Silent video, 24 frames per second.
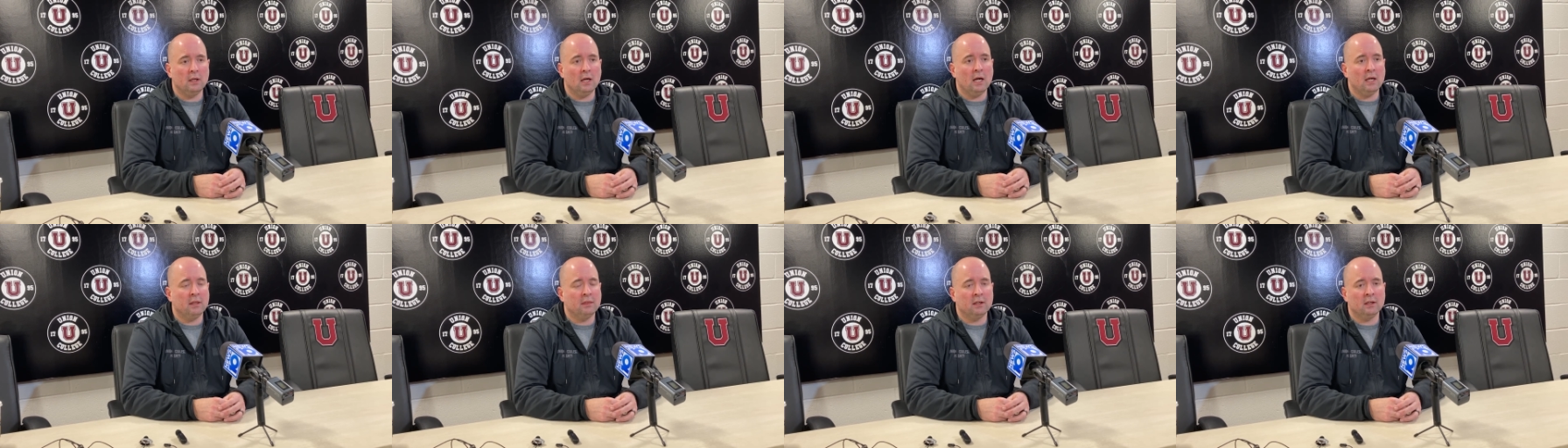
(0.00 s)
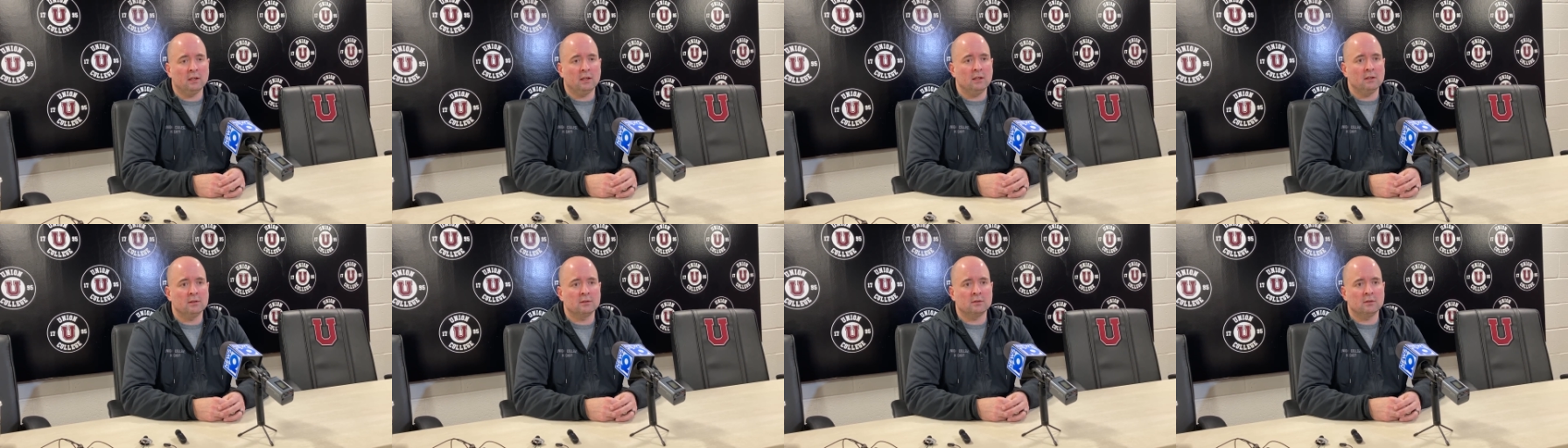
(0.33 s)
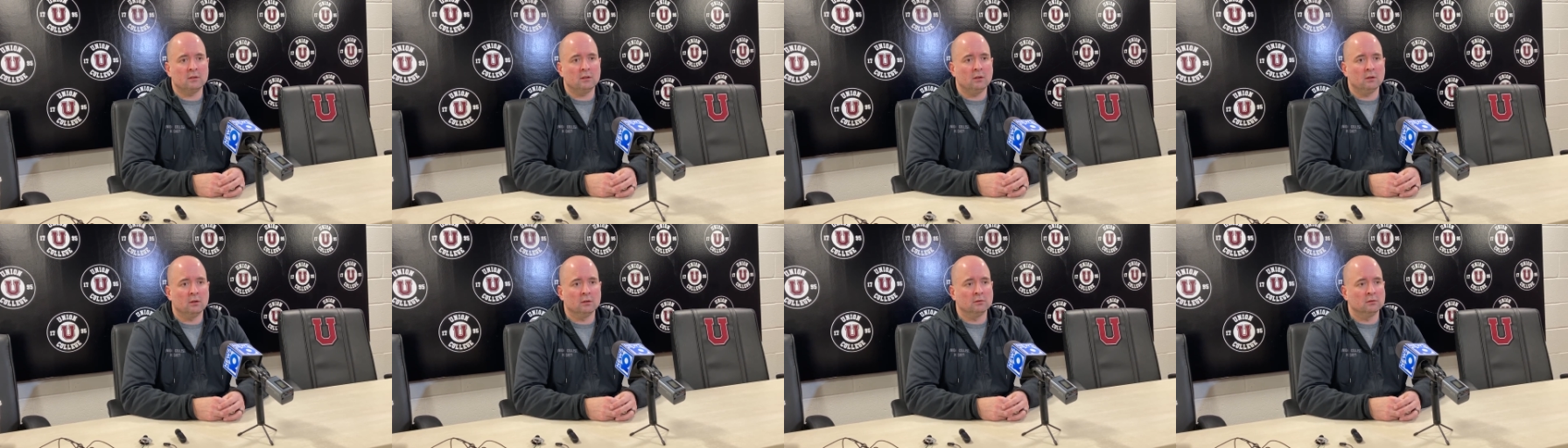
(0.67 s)
Yeah, I think
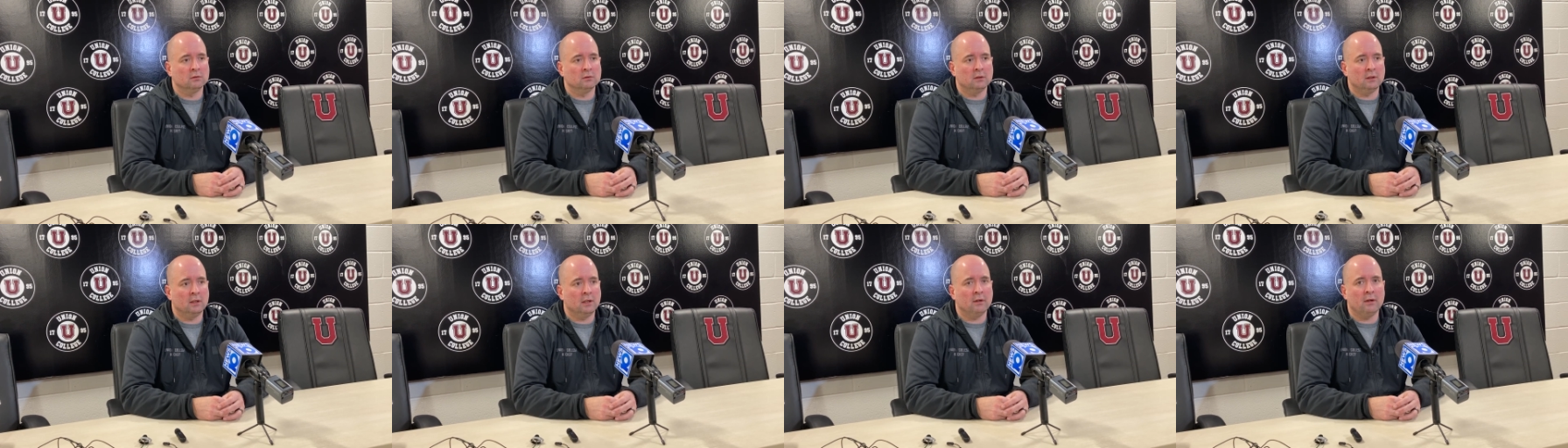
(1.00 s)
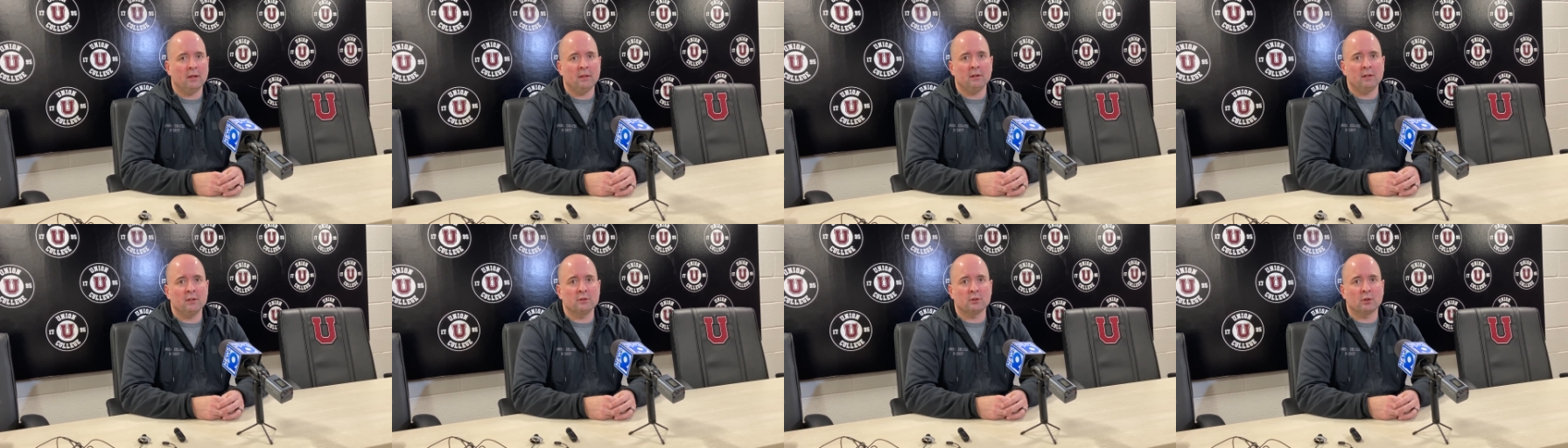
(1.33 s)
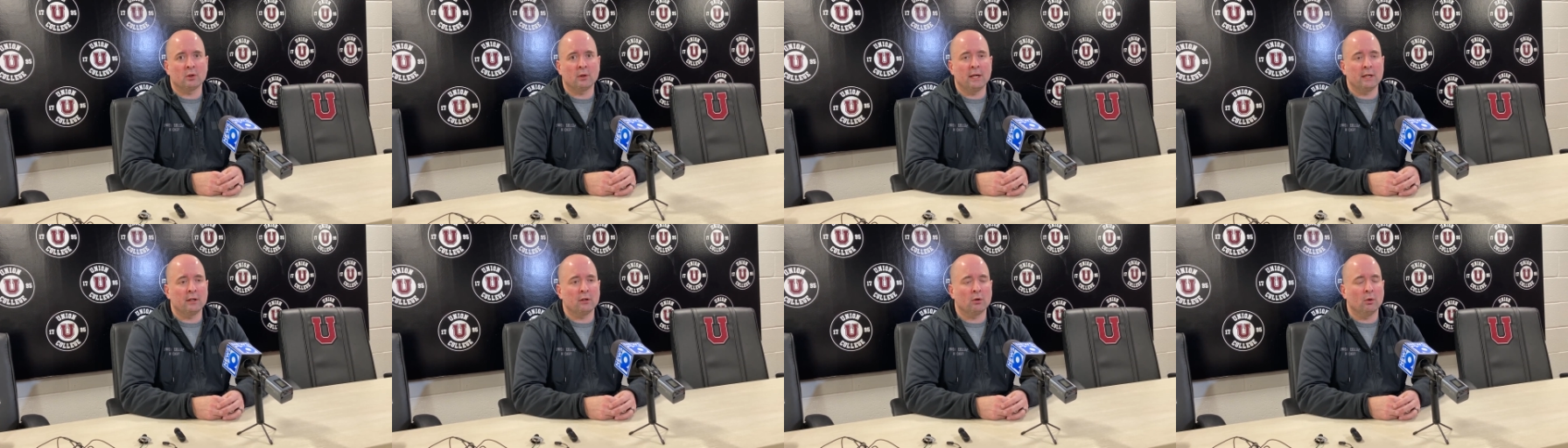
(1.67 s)
he's, you know, yeah I think he's a
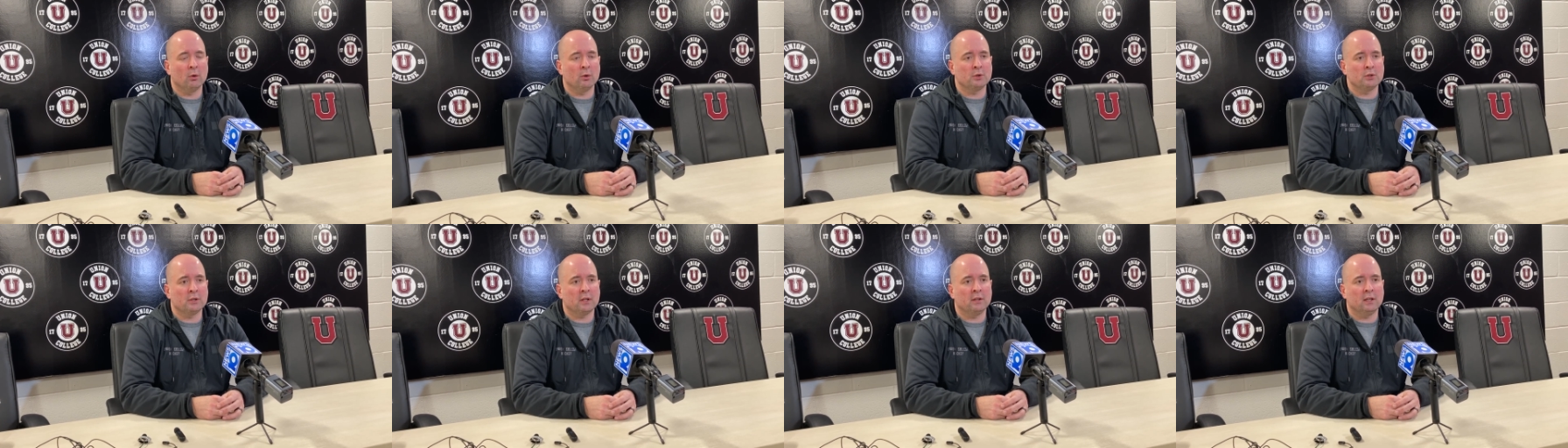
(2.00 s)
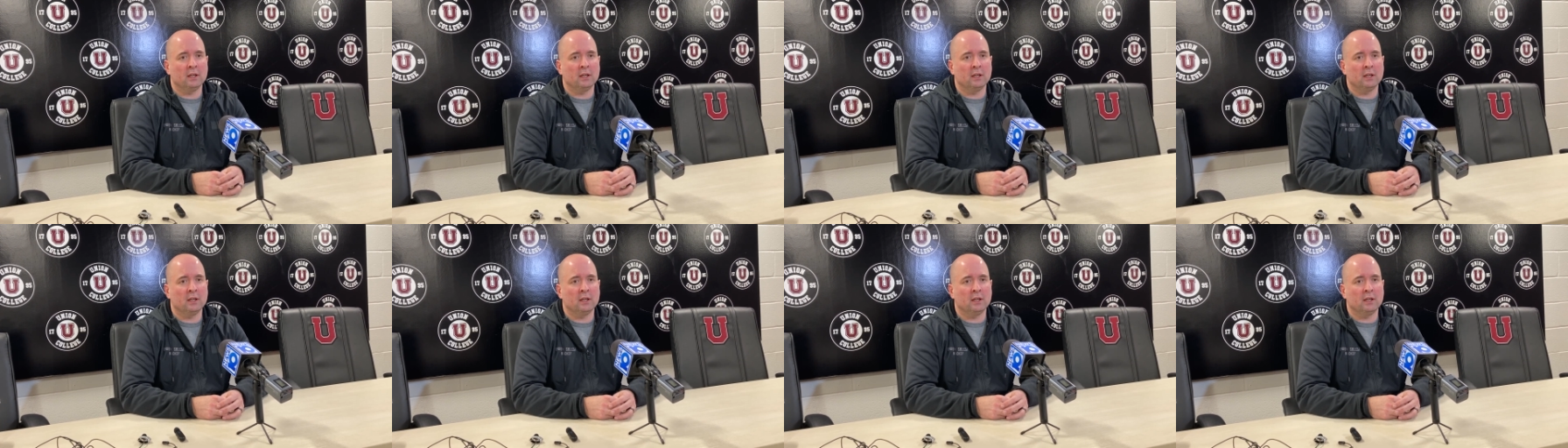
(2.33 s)
great coach.